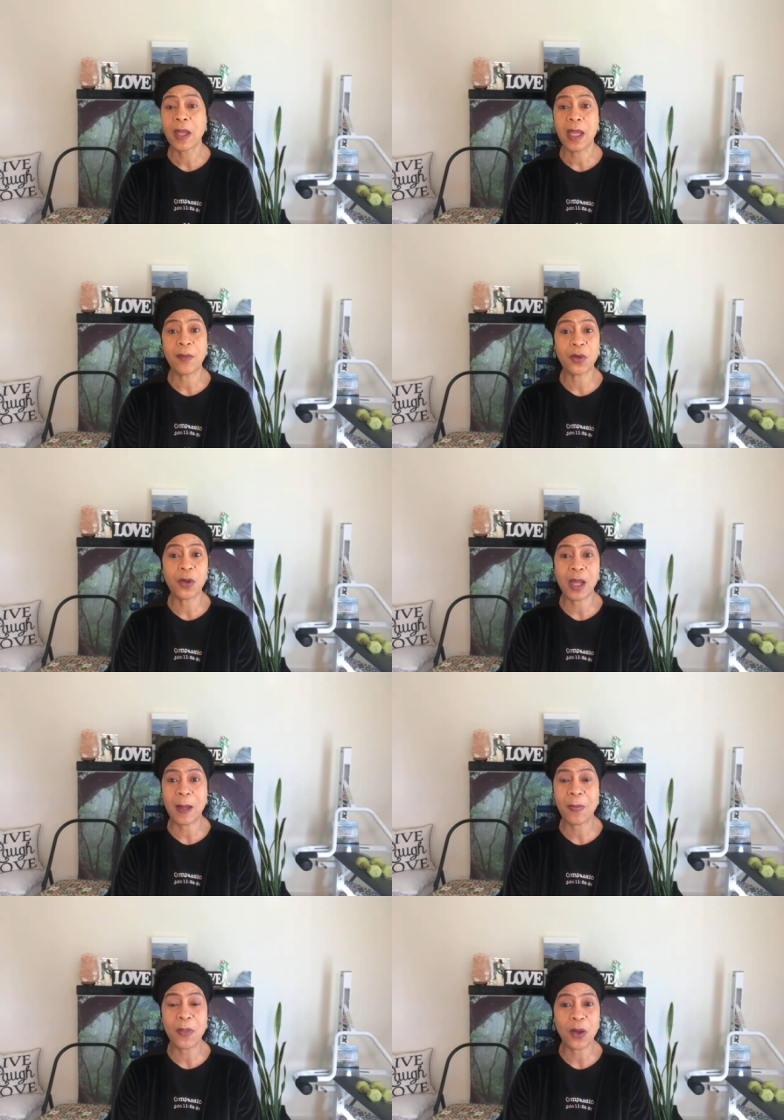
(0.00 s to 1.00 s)
ever
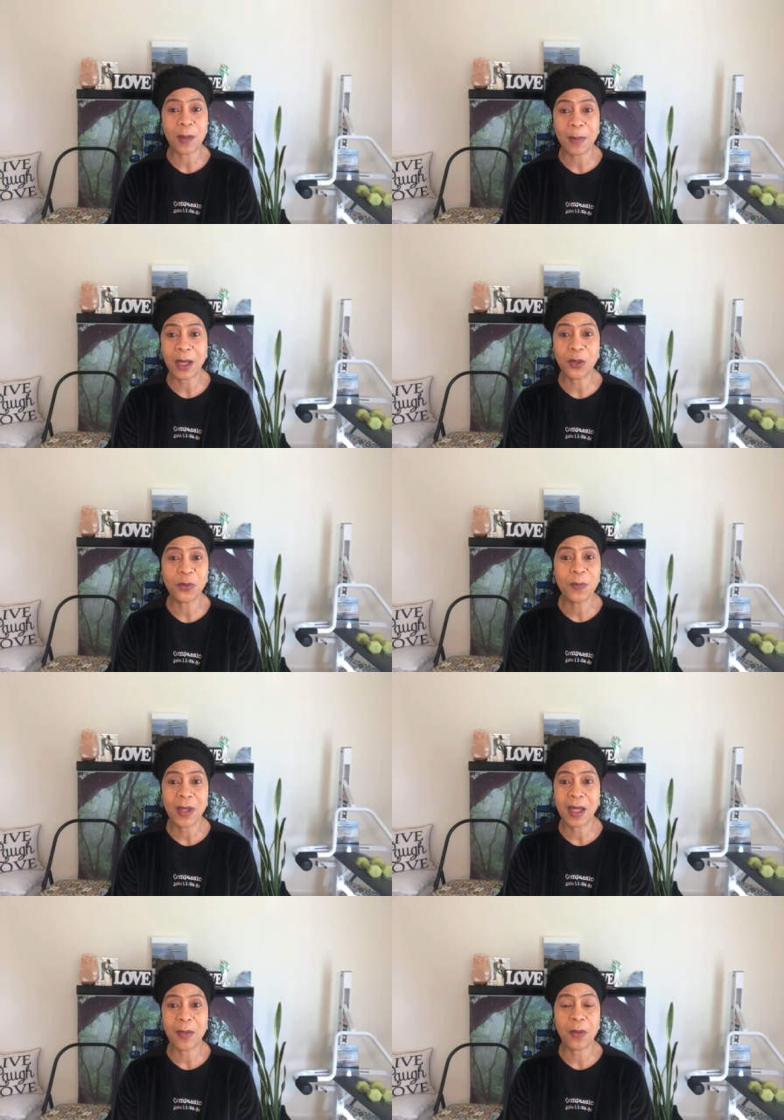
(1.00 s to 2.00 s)
thought about
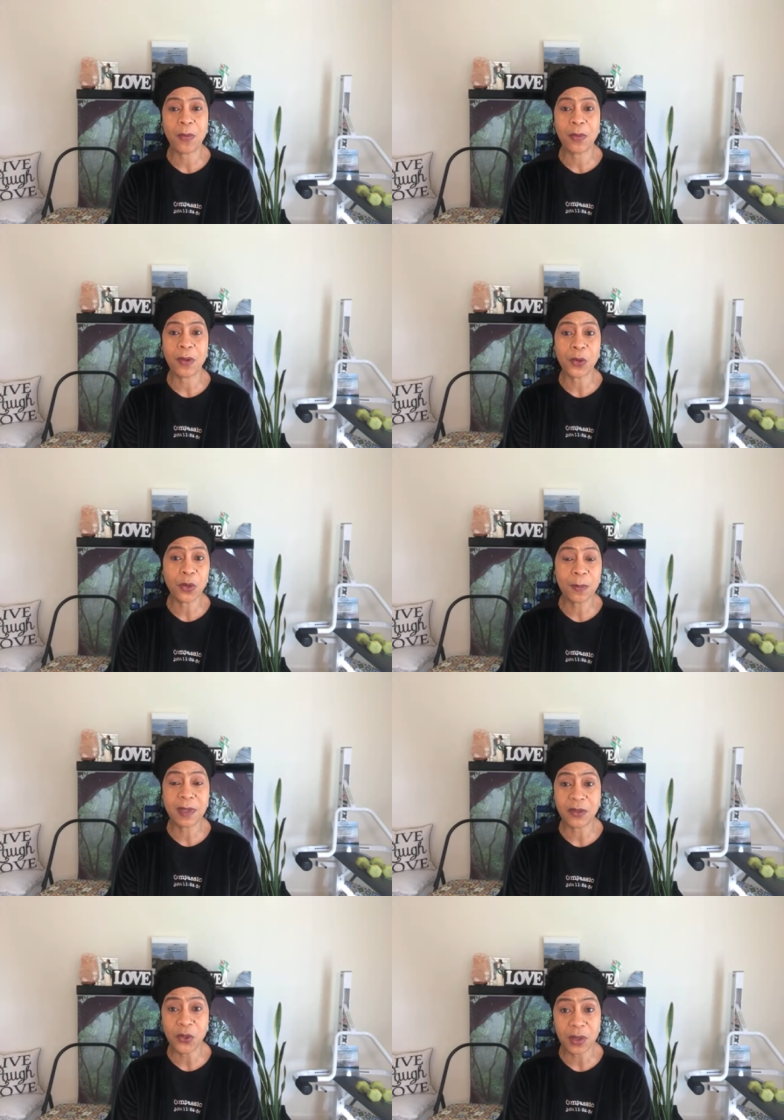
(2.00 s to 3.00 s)
the herbs
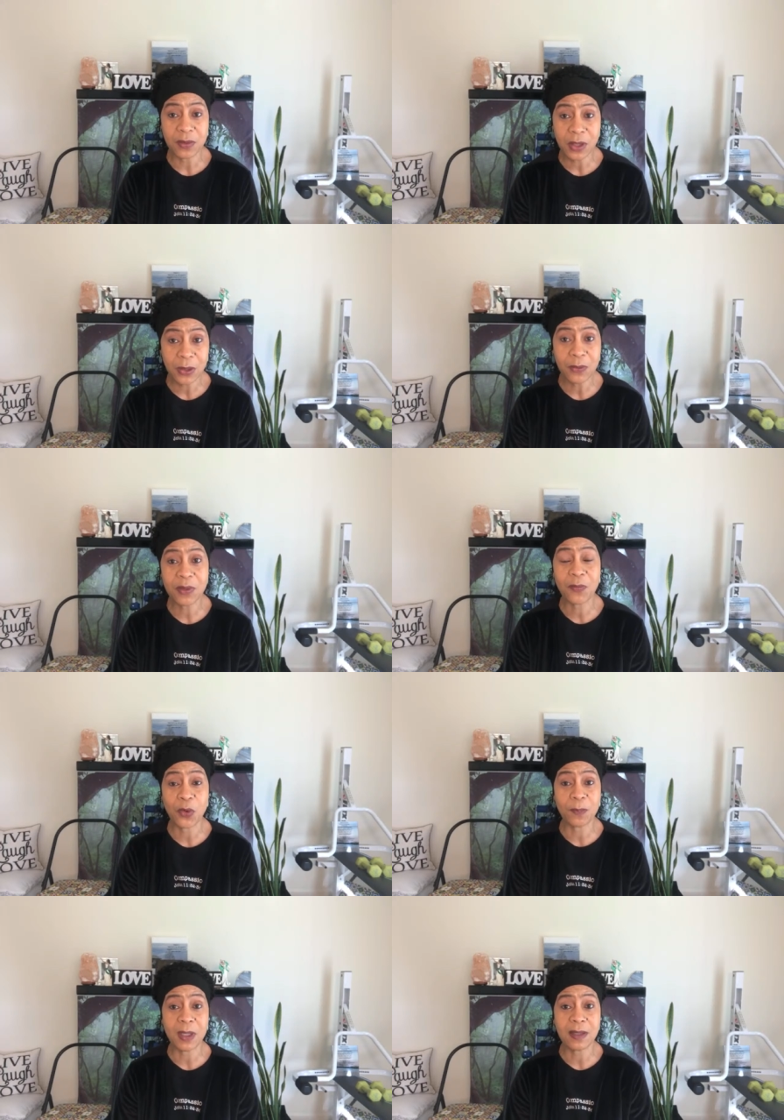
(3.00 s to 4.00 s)
that you can use
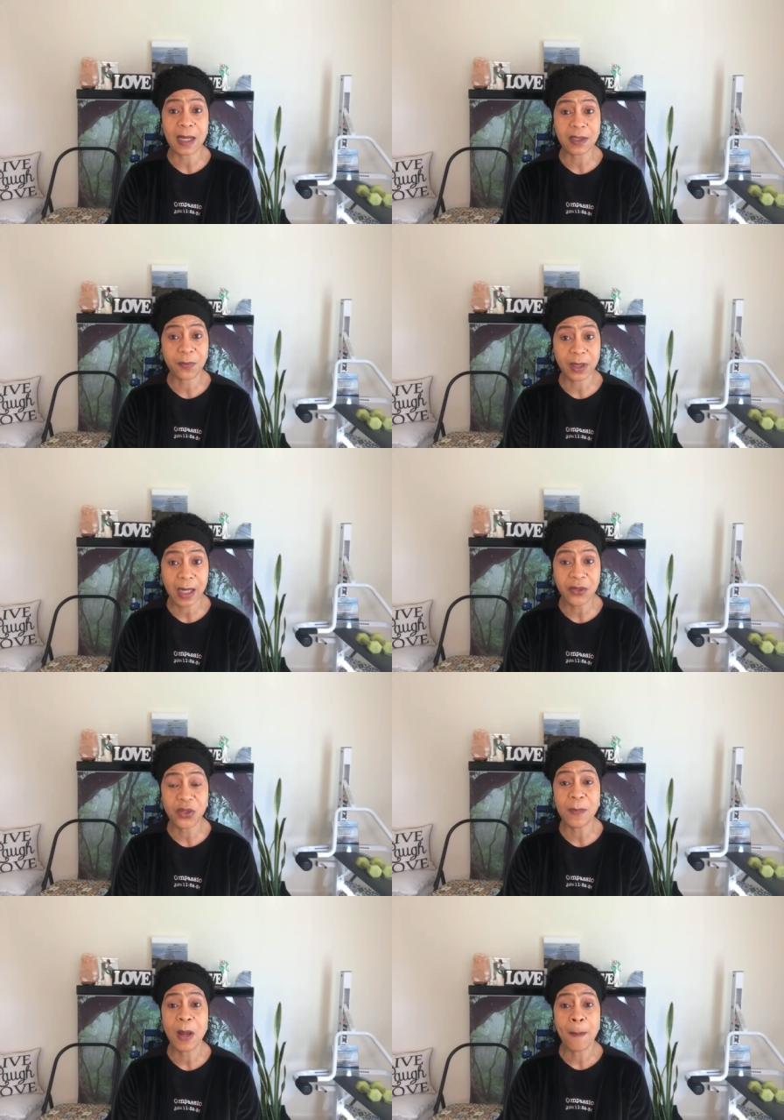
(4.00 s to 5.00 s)
for
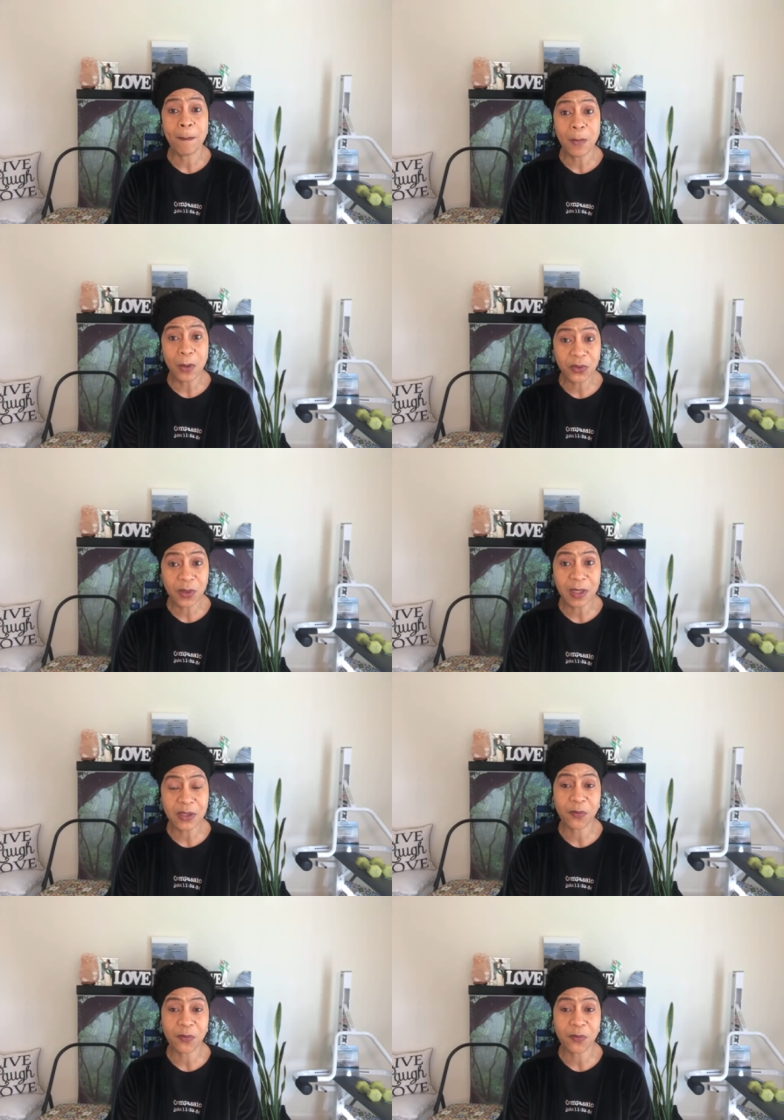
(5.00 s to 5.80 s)
detoxification, most of us are